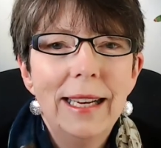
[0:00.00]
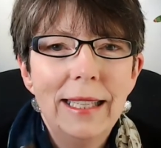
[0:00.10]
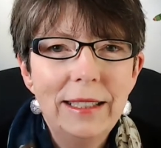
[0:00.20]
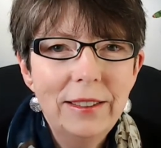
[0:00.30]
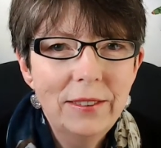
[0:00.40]

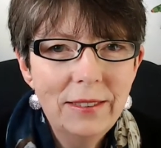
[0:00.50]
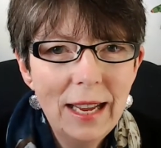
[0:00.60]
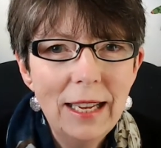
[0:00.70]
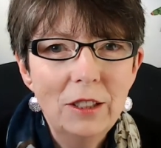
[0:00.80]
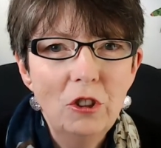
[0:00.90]

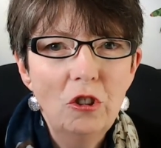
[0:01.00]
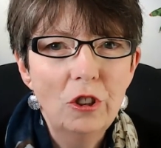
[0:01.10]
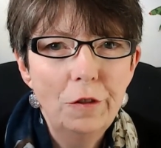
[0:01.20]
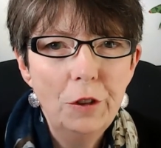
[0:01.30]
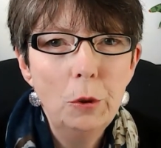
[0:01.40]
Instead, you
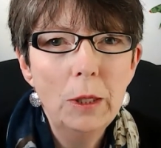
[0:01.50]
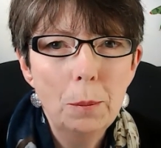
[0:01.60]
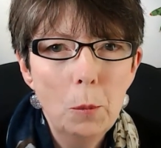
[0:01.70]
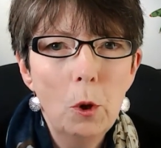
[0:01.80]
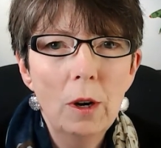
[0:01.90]
should view it
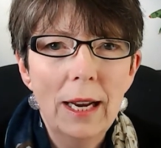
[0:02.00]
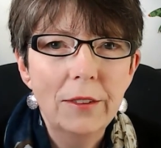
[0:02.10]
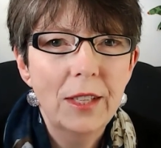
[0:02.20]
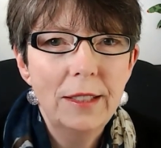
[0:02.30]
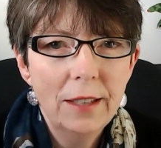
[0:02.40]
more as
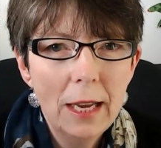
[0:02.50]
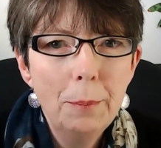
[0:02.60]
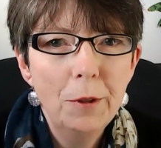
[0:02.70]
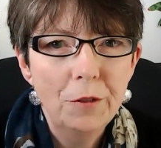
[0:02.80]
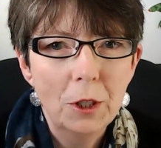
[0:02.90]
a type
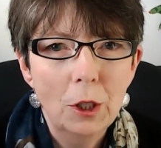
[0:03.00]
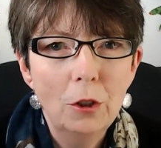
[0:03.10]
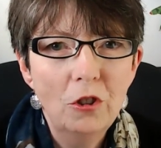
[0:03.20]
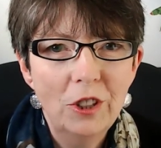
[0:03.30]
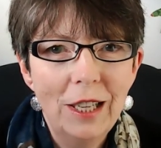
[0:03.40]
of
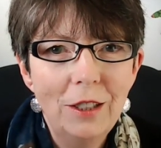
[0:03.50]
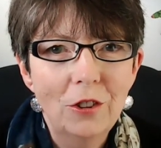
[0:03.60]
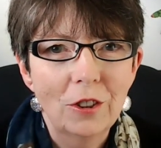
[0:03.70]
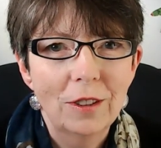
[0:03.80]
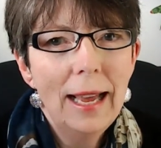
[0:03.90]

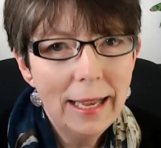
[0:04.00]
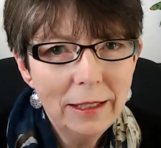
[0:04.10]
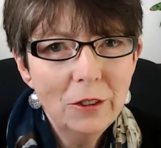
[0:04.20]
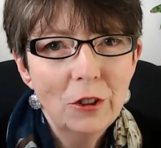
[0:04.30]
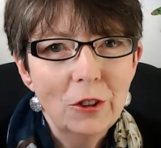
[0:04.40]
negotiation.
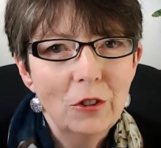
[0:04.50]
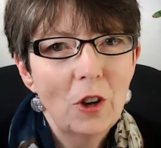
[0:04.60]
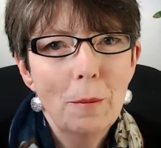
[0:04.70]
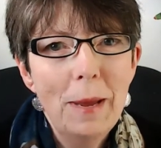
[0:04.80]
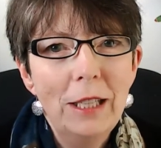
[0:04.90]
Editors
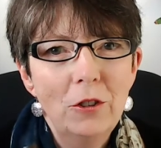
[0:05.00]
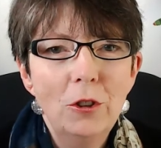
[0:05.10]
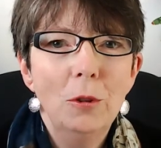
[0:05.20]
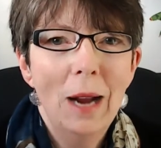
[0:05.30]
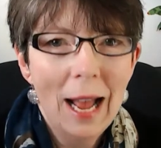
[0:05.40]
are meant
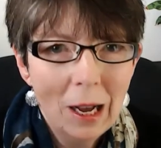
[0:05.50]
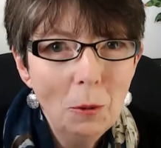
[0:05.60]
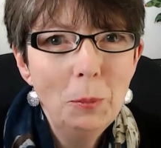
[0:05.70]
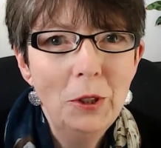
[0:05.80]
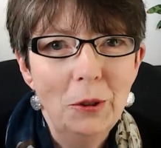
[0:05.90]
to
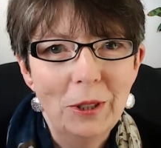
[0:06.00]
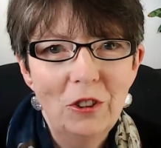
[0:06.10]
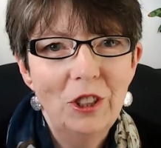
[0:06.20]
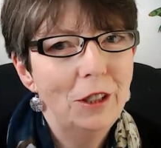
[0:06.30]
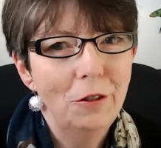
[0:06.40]
help you
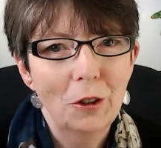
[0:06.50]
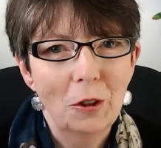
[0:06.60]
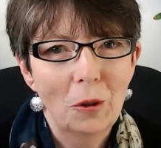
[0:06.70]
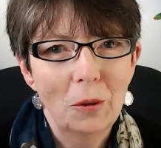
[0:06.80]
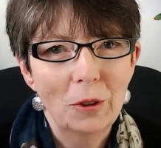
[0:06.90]
achieve your
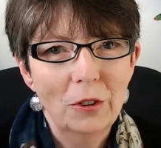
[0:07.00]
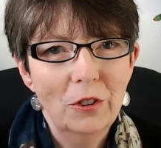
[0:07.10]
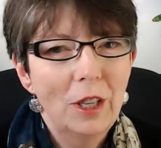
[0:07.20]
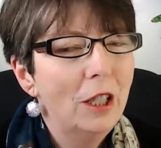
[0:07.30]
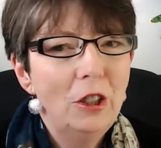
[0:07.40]
goals.
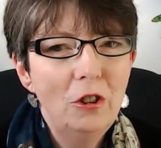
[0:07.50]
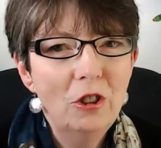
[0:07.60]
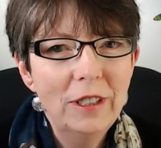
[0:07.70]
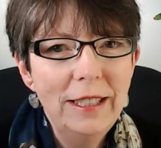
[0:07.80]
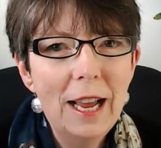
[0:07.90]
You
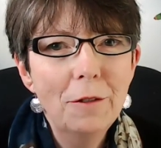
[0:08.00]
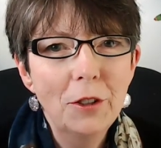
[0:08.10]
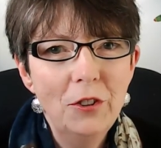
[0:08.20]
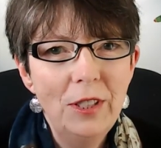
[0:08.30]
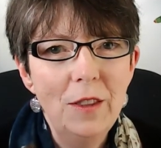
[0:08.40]
should never
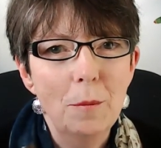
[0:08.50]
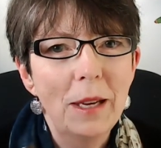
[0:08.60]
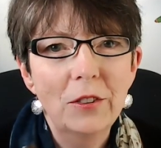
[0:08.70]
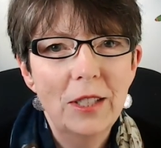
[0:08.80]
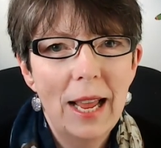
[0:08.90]
see them
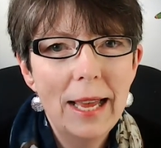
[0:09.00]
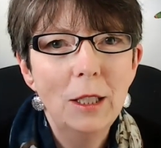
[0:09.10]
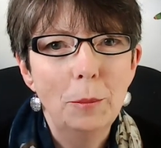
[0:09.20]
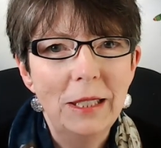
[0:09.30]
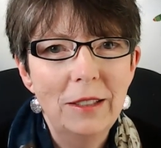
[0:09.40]
as an
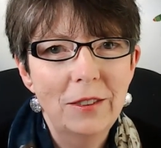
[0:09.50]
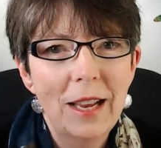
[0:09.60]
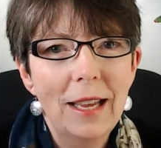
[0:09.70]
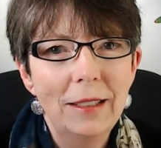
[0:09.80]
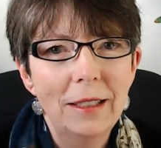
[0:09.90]
enemy
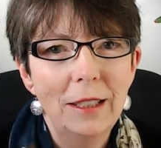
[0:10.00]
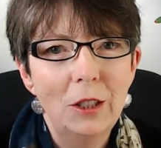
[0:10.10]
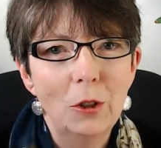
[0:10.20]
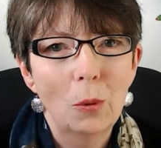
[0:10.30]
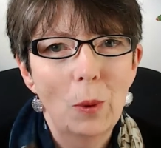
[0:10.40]
standing in
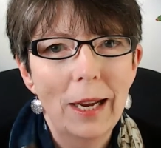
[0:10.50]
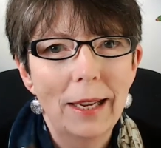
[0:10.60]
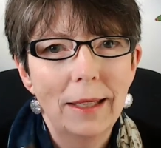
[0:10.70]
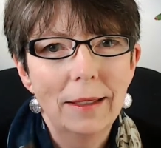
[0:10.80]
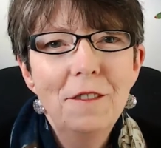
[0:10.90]

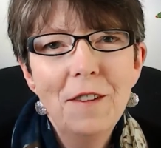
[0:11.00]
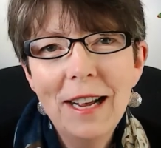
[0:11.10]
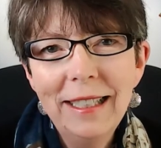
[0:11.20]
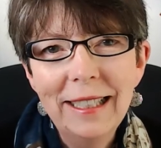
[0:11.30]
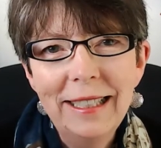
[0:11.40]
way.
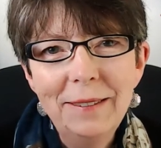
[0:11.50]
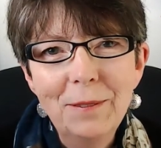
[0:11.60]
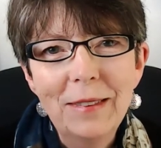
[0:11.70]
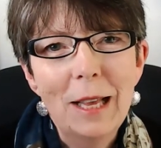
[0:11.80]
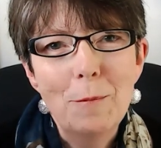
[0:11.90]
Finally,
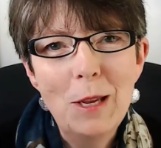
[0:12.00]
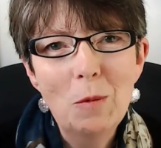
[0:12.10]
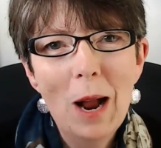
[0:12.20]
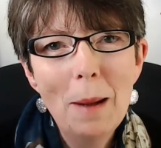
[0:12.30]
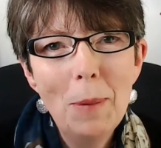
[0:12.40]
let me
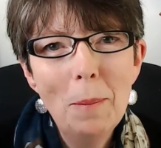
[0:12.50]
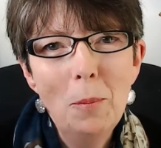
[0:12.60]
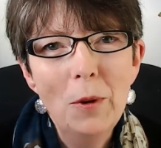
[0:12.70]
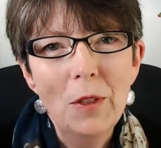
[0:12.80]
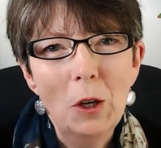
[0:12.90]
wrap up
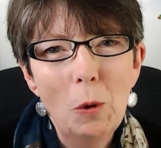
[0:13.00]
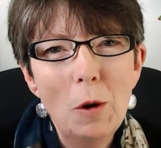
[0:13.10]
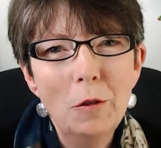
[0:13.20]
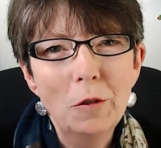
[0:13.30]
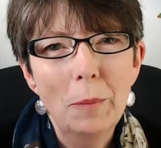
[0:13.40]
with a
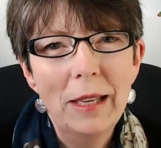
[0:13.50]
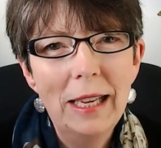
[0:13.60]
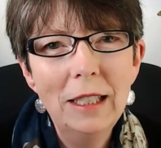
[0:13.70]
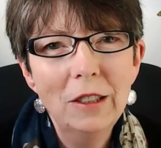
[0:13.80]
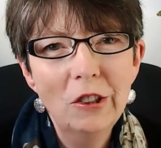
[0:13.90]
quote from the
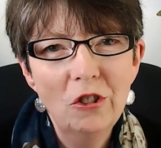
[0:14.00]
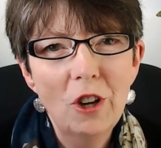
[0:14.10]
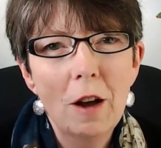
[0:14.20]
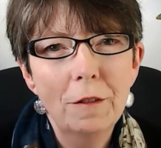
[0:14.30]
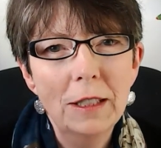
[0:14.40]
English
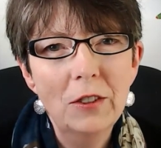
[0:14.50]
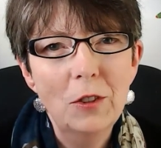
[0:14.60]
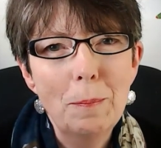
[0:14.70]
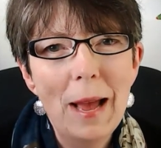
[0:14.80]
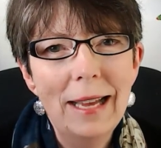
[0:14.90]
novelist
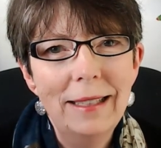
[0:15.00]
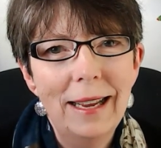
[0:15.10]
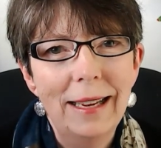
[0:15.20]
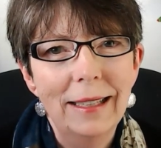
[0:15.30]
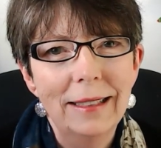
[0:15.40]
Matt
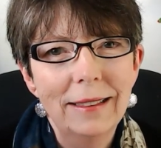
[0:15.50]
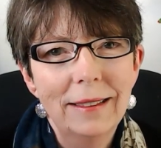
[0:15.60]
Haig.